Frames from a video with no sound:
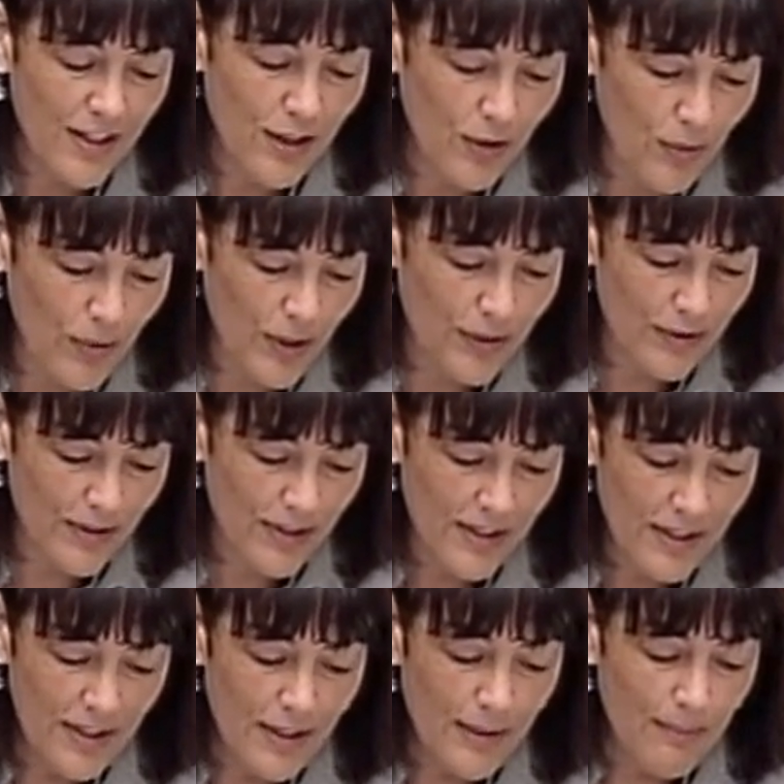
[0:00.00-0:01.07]
quote,
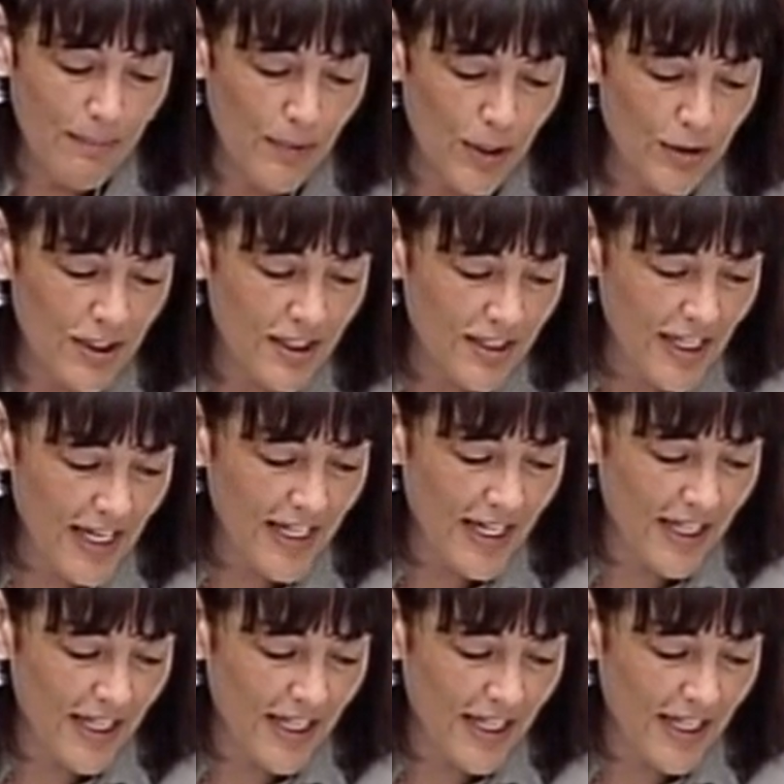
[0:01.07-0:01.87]
most state